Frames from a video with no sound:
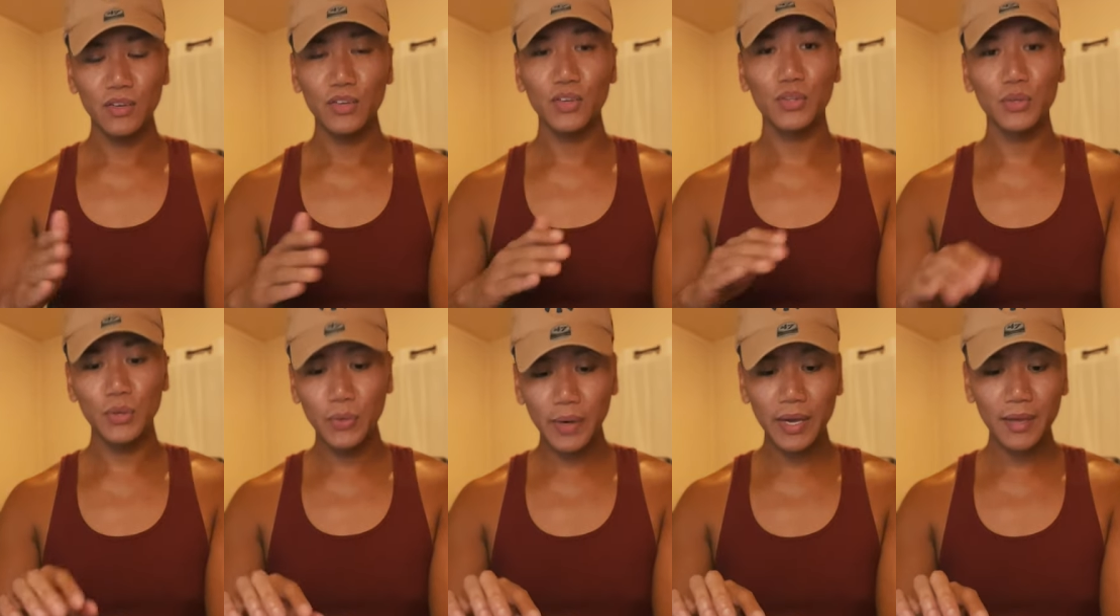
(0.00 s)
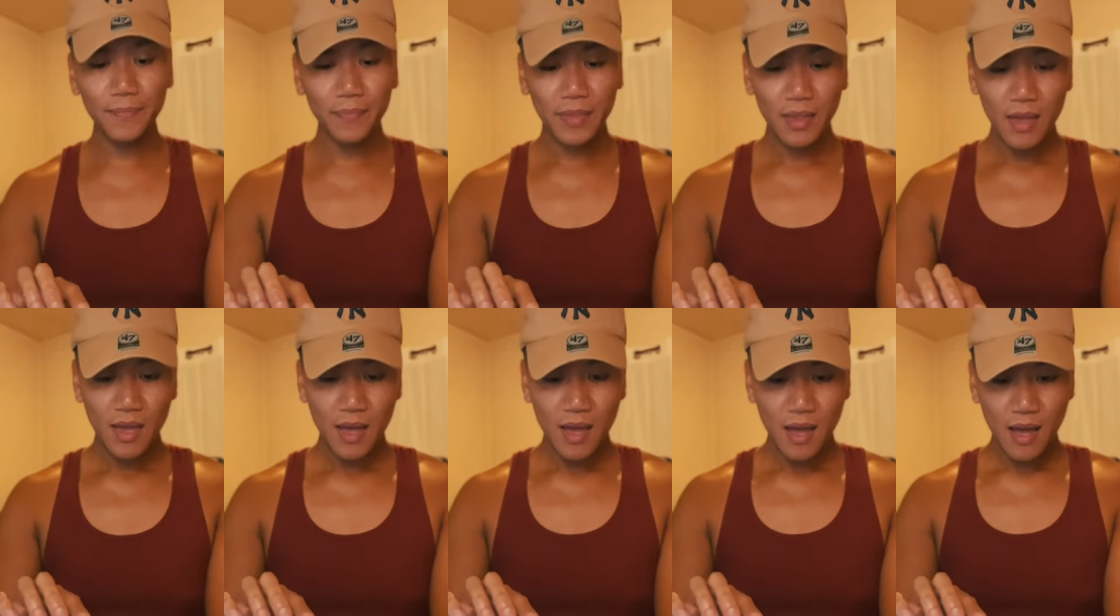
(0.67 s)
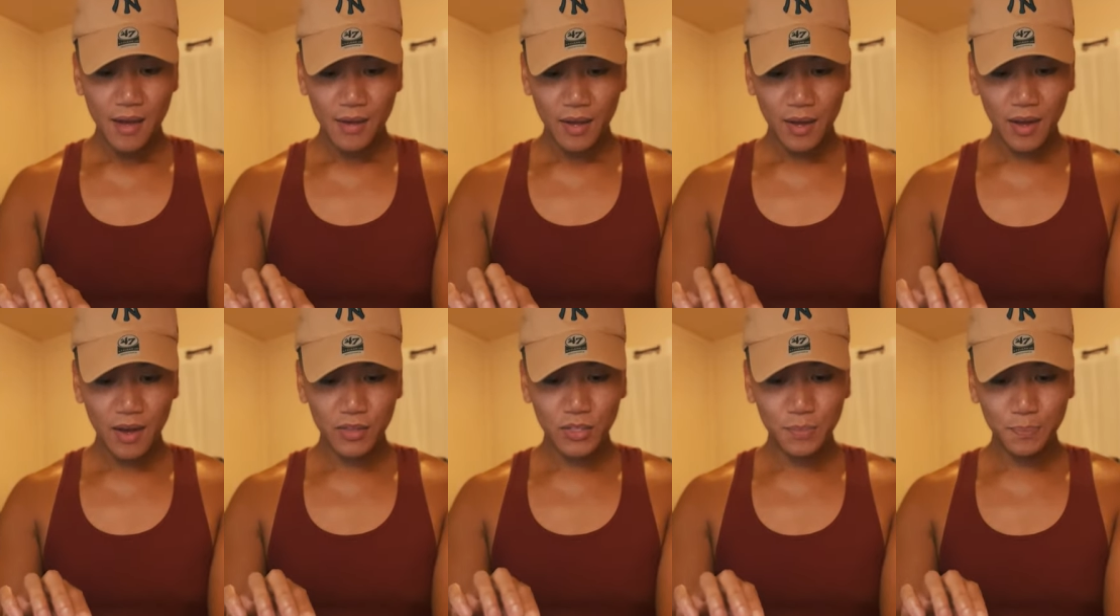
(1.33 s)
you do it,
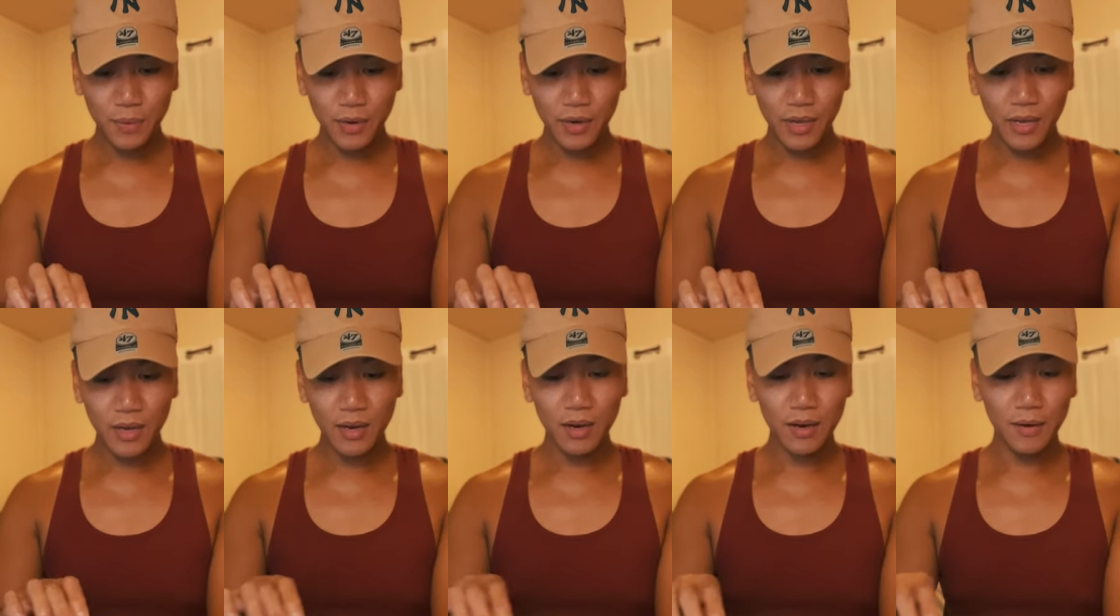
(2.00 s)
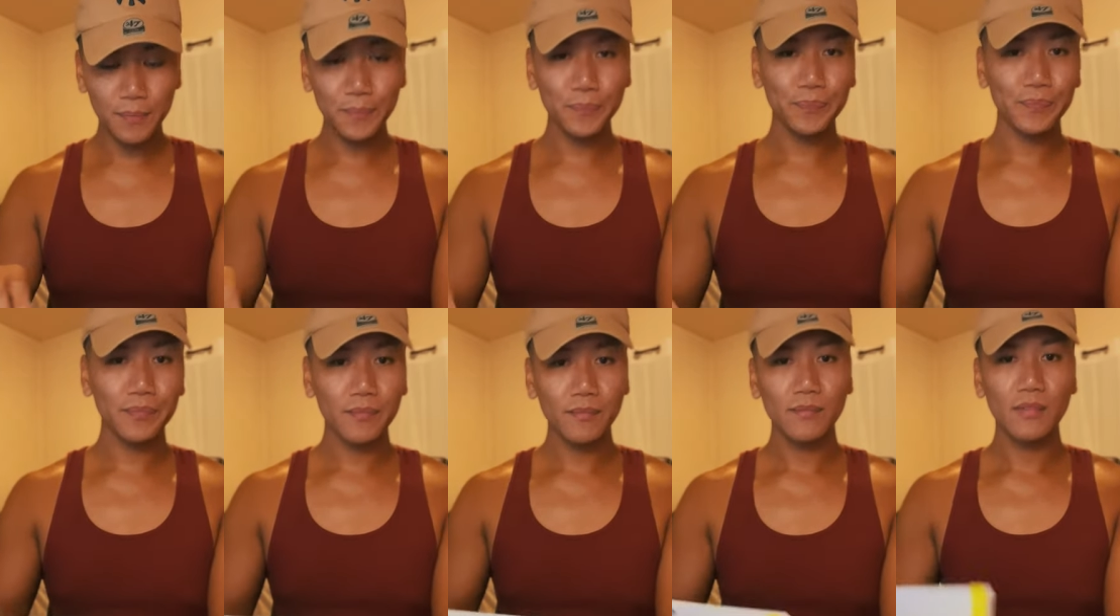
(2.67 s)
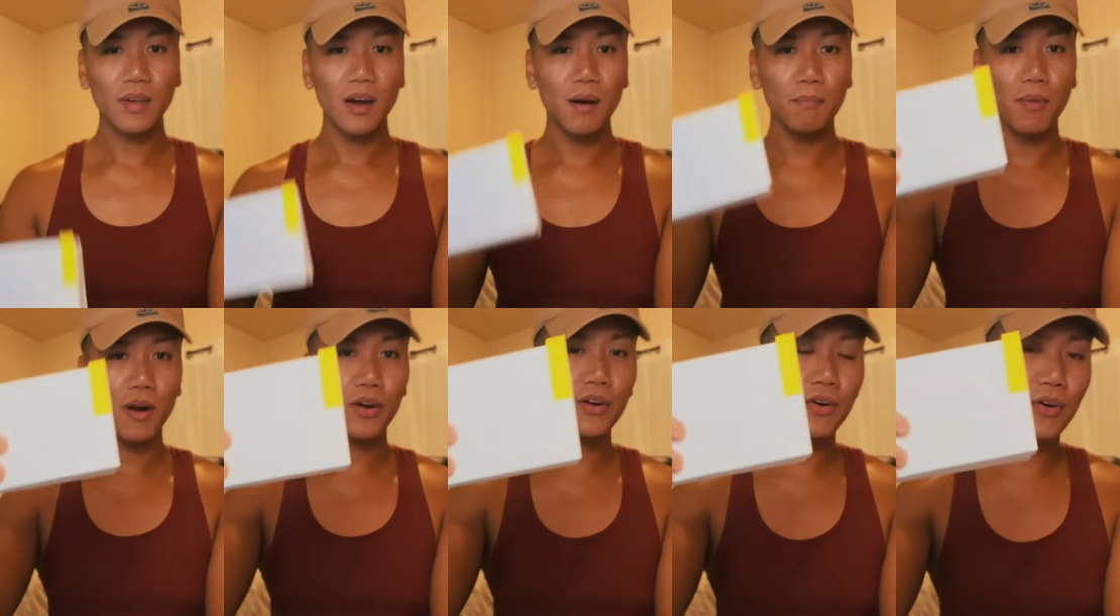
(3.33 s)
to put a
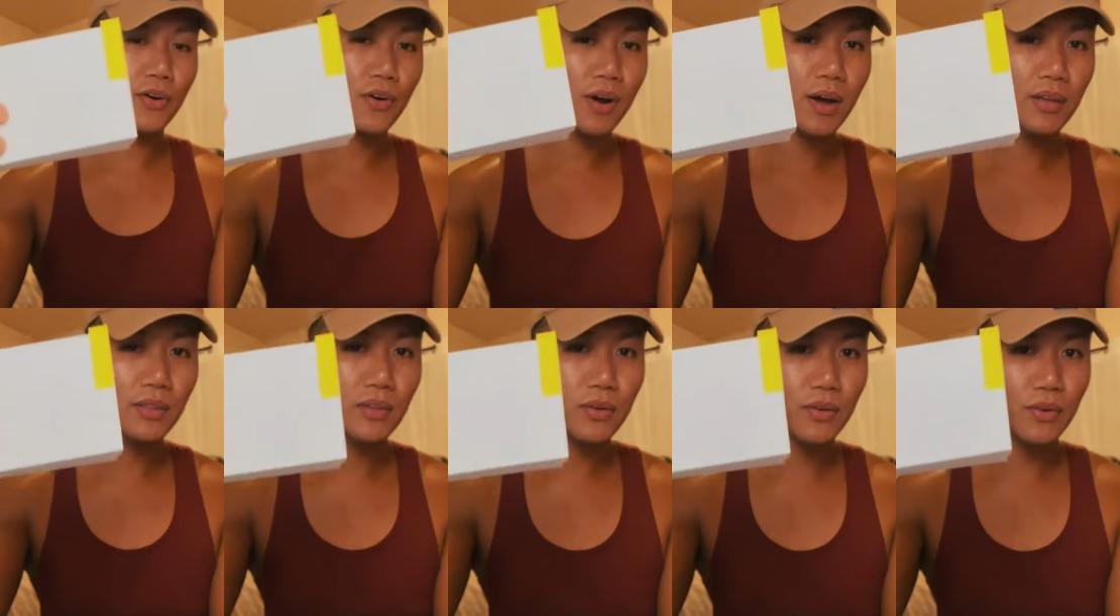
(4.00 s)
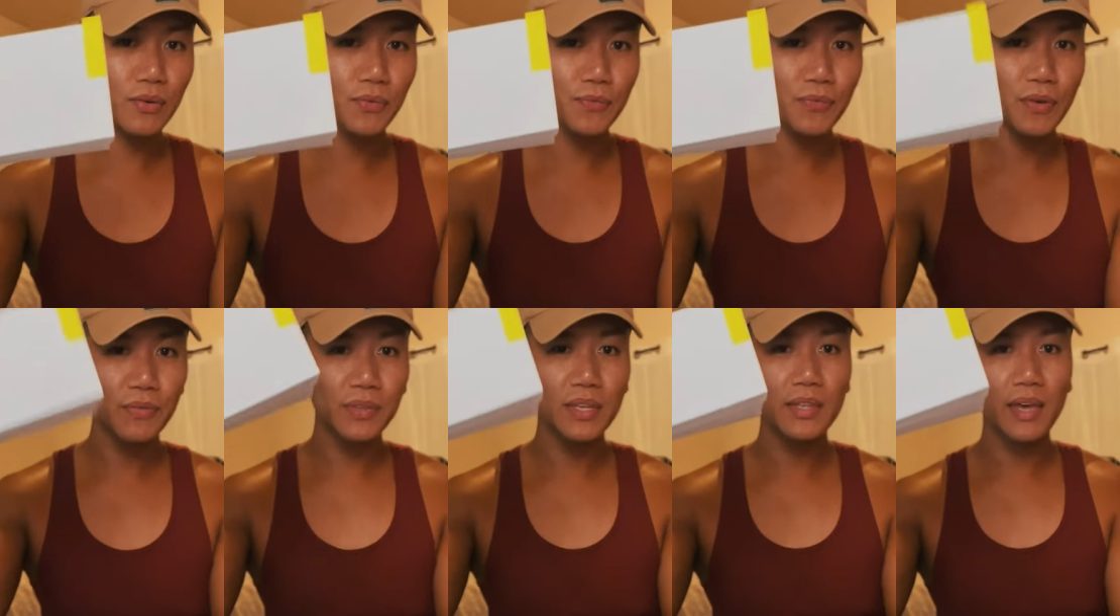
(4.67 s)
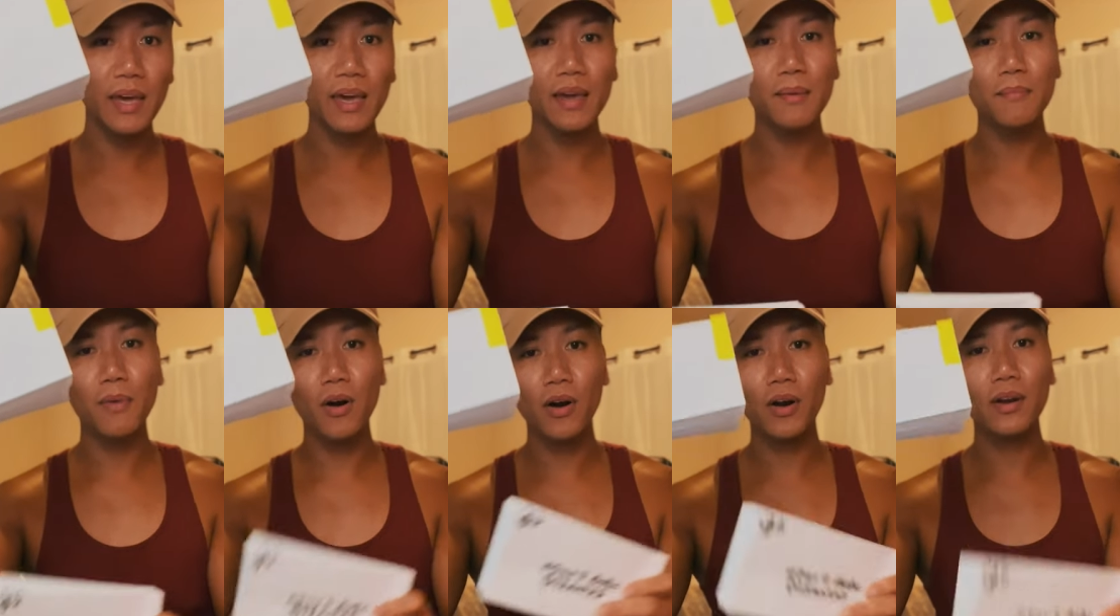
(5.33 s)
marker on your 50-day
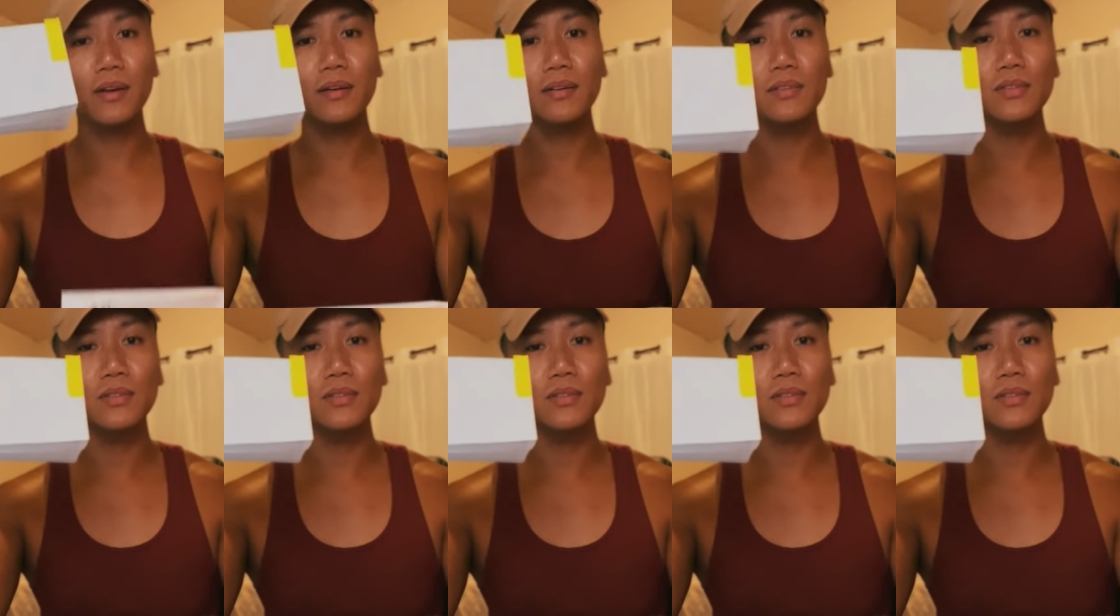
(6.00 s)
mark.